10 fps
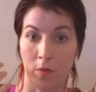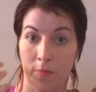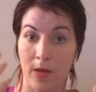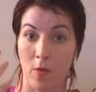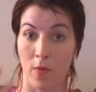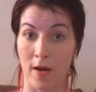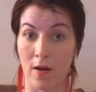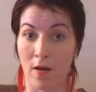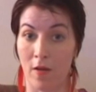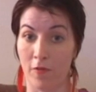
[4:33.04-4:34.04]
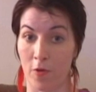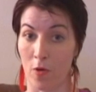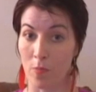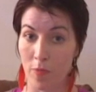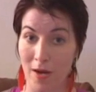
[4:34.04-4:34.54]
be aware of your
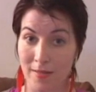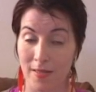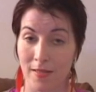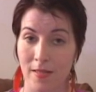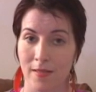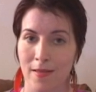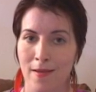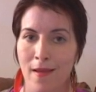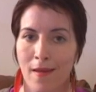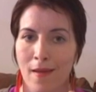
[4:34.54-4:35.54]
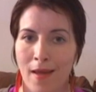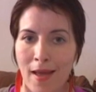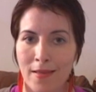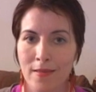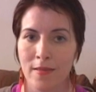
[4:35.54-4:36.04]
own processes
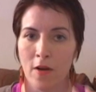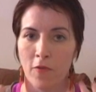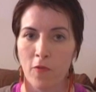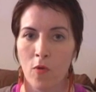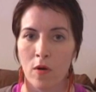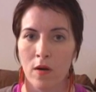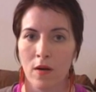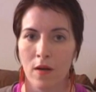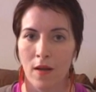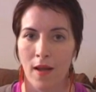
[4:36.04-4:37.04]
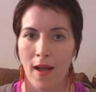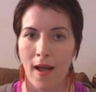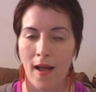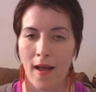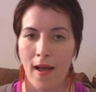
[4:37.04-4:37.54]
and therefore
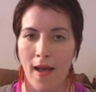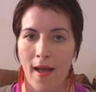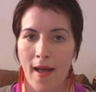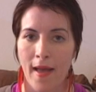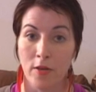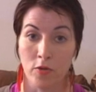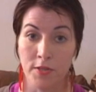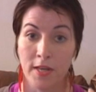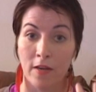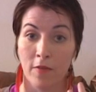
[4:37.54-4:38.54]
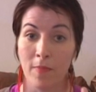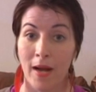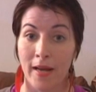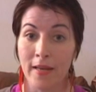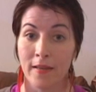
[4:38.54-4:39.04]
in your state of
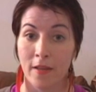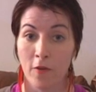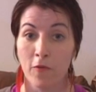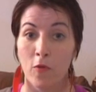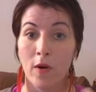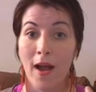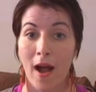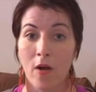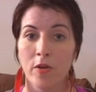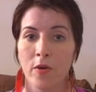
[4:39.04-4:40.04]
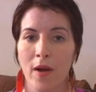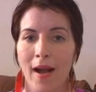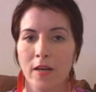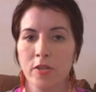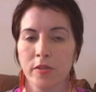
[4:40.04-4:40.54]
mind, therefore how you're
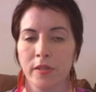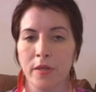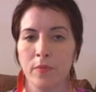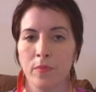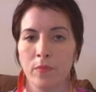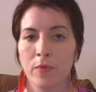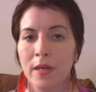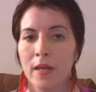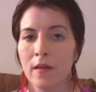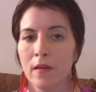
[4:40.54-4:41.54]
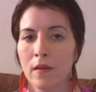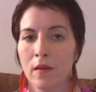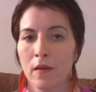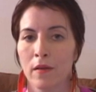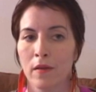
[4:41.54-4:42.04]
actually
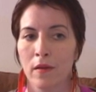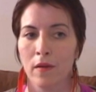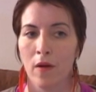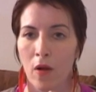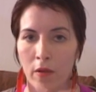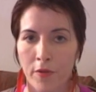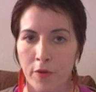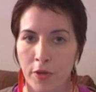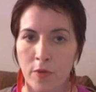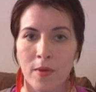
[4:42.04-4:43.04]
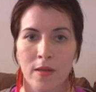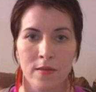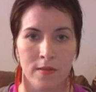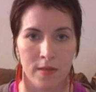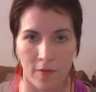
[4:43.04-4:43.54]
reading all other
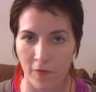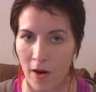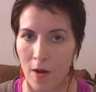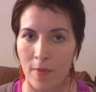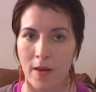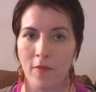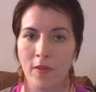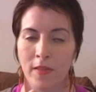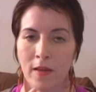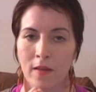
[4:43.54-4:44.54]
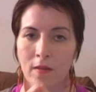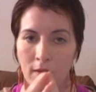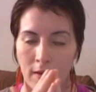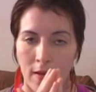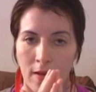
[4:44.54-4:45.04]
humans, the environment,
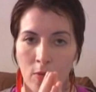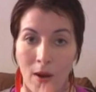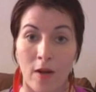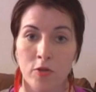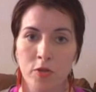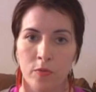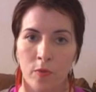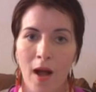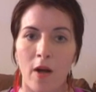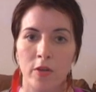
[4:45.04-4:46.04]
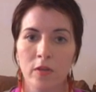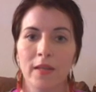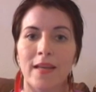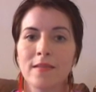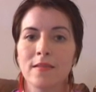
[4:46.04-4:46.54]
everything around you, how your
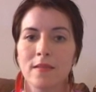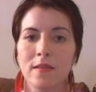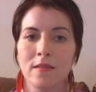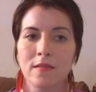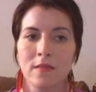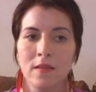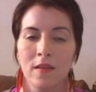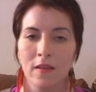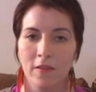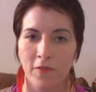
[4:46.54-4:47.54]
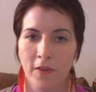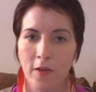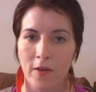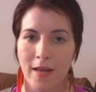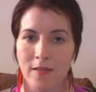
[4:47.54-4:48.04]
lens is
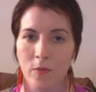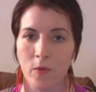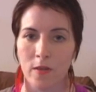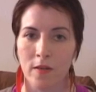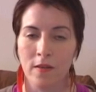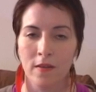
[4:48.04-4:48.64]
configured, as it were.